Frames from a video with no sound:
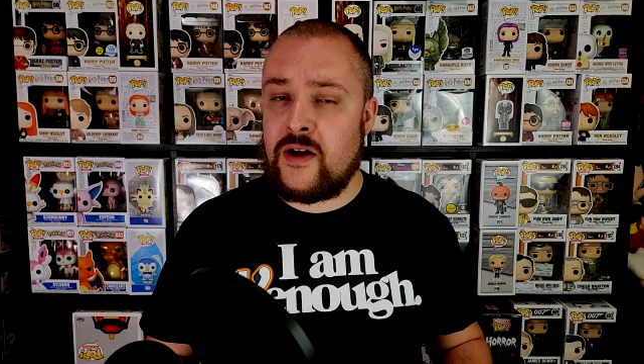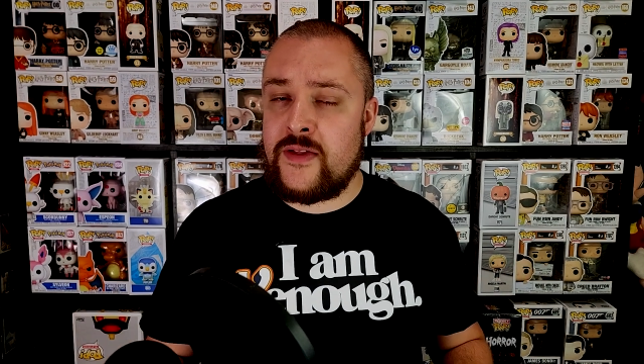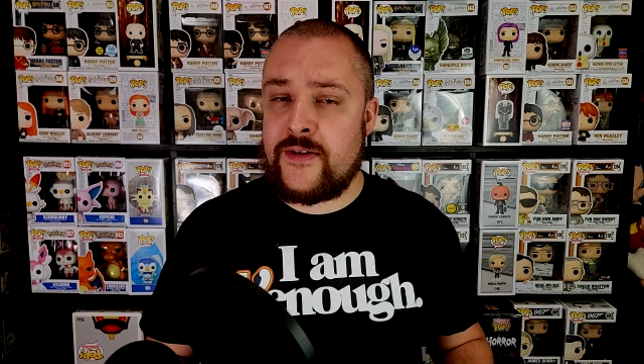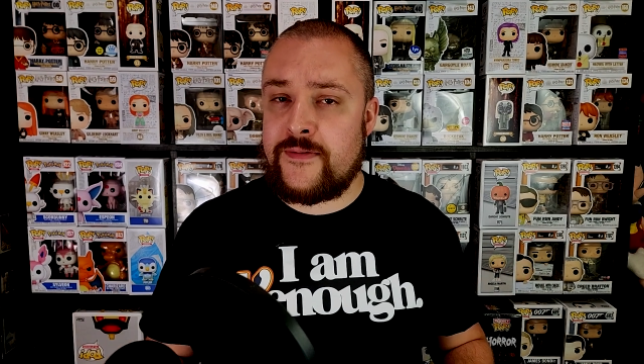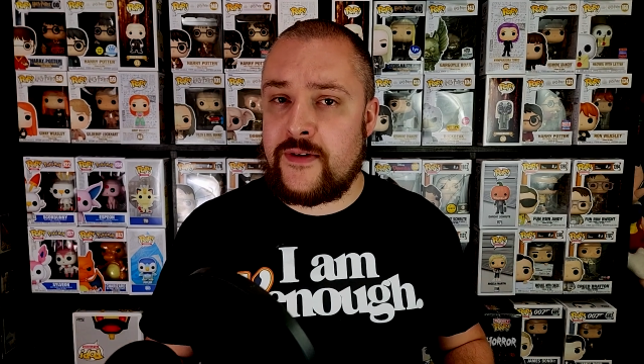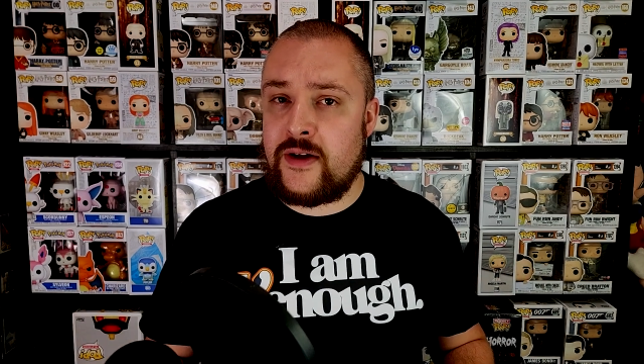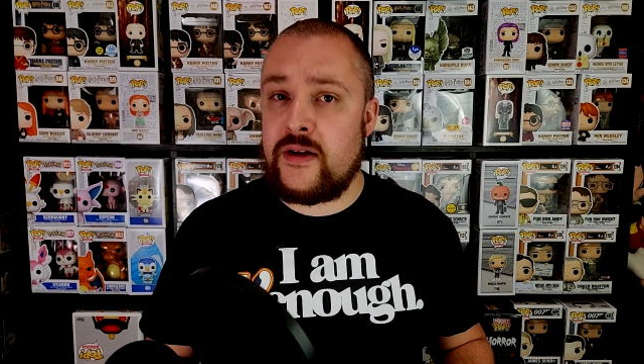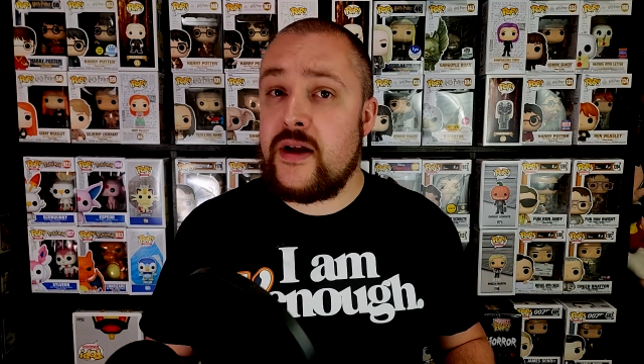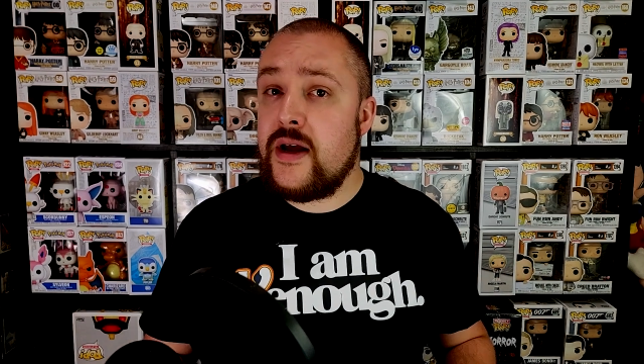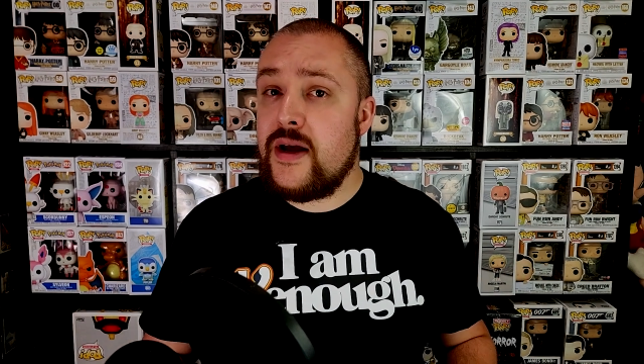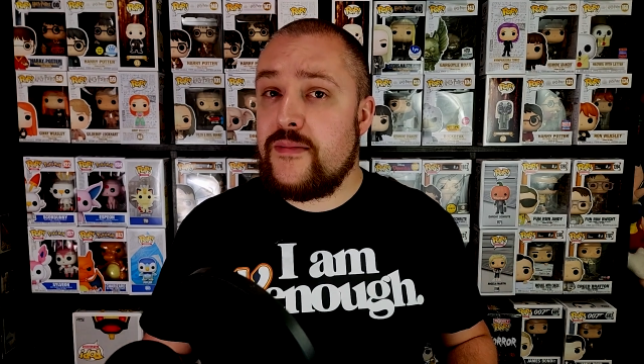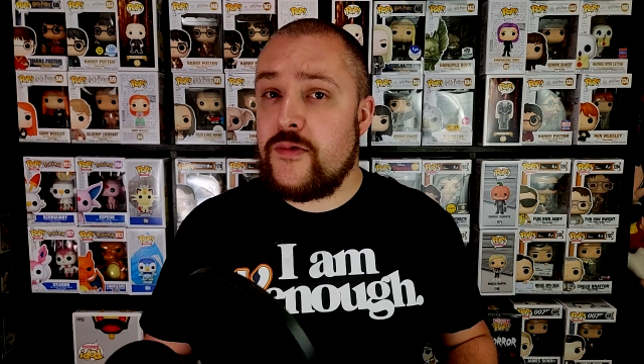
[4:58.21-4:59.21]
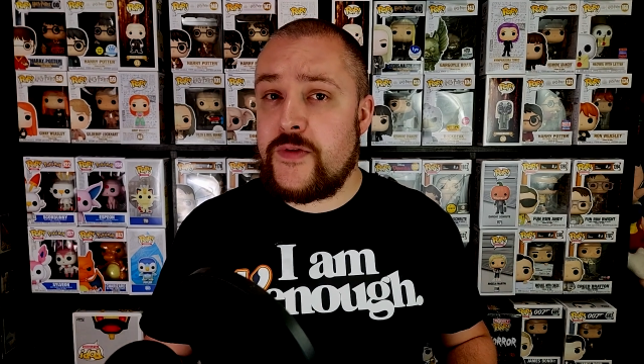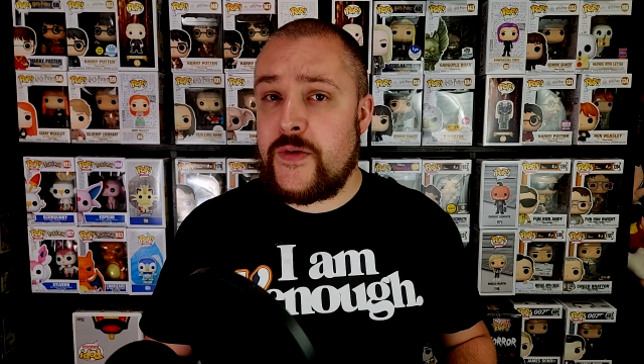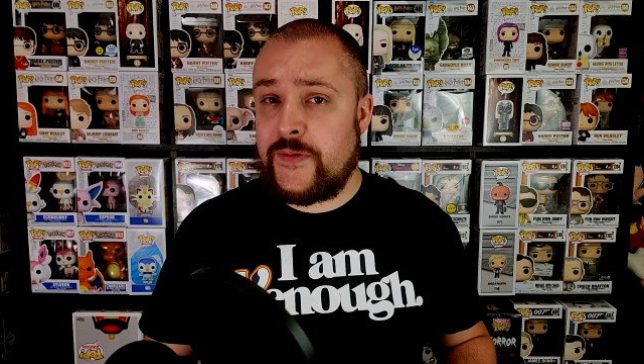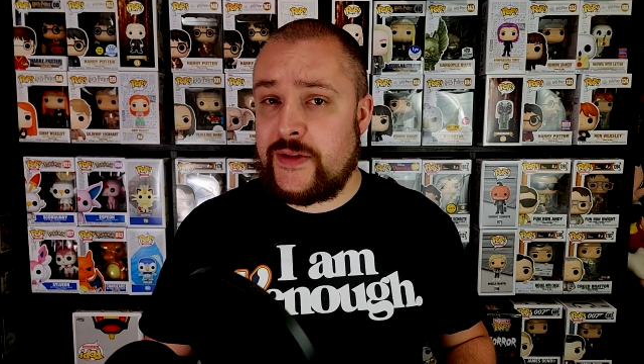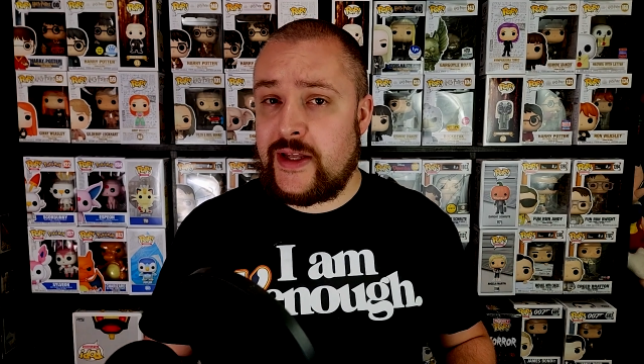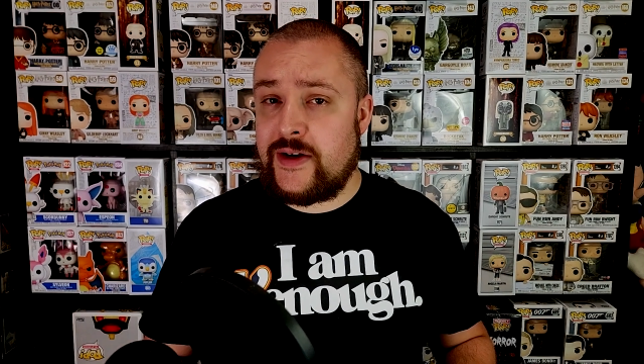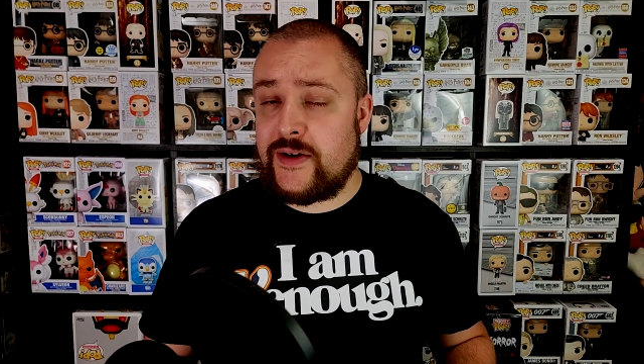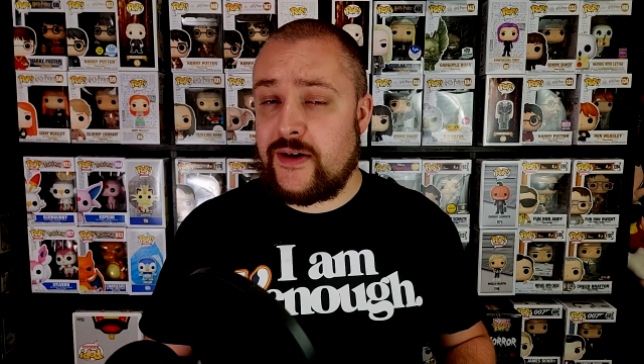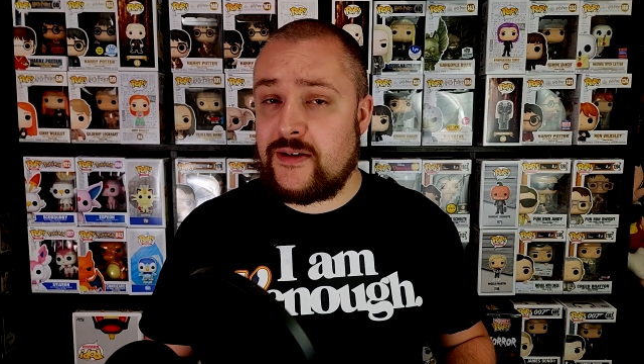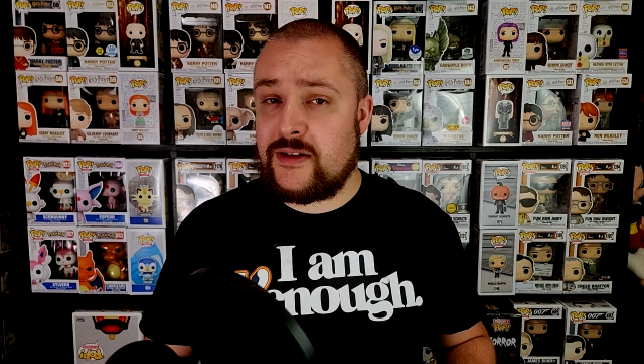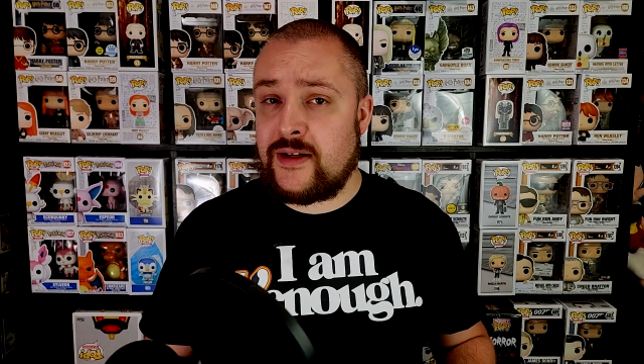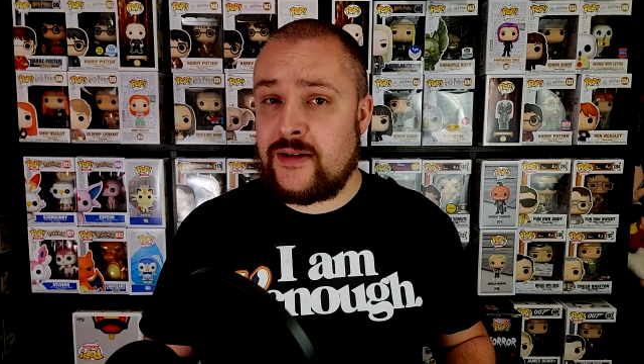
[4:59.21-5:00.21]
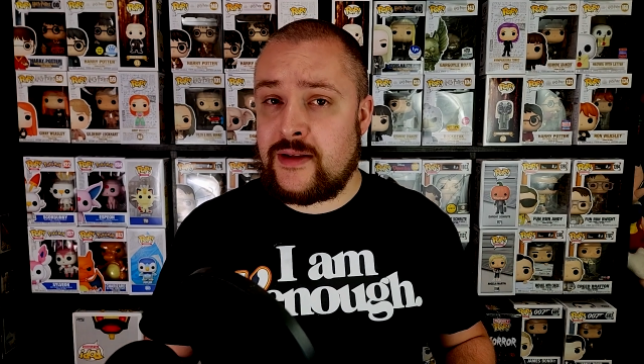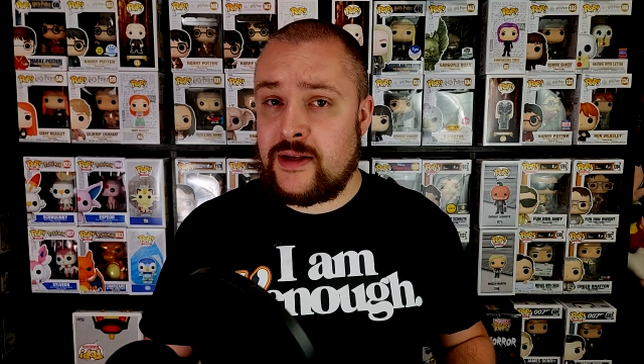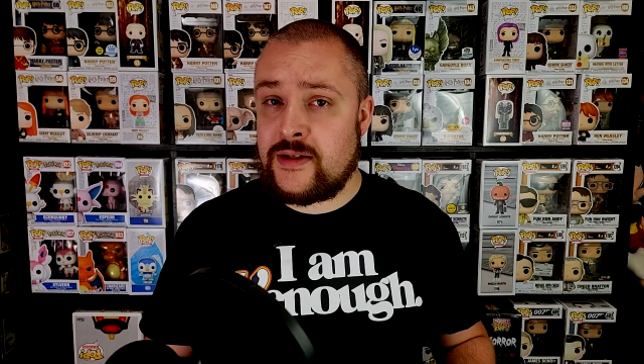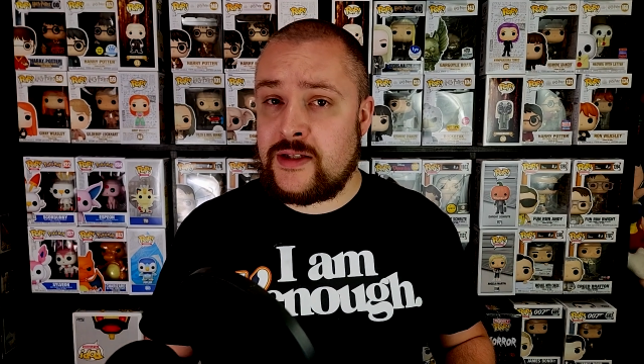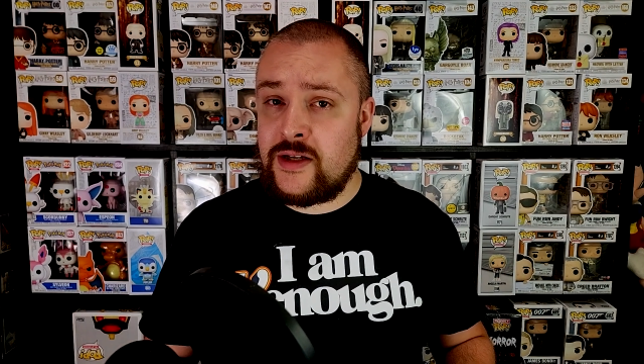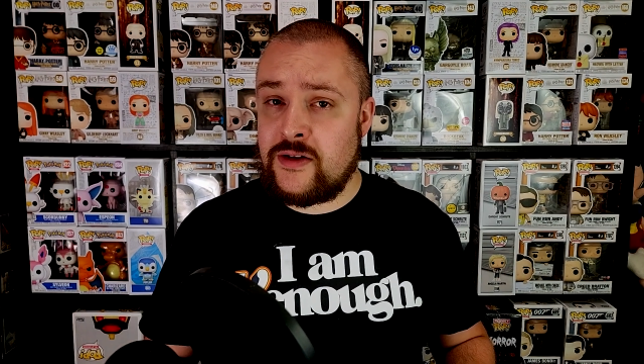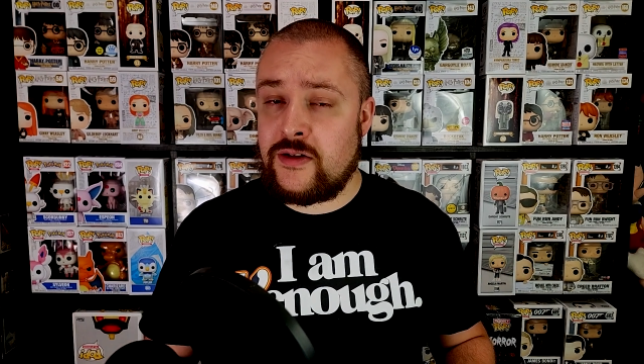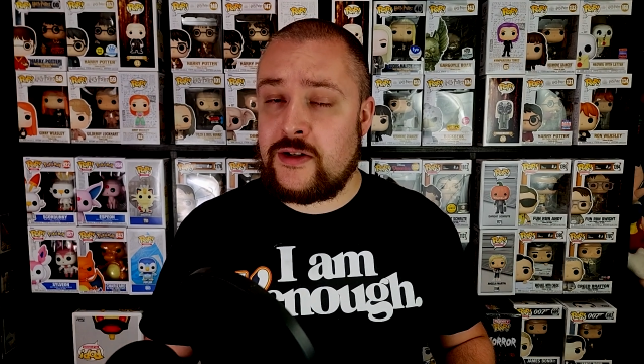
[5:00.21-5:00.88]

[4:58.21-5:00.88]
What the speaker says: all that fun movie-related content that you see on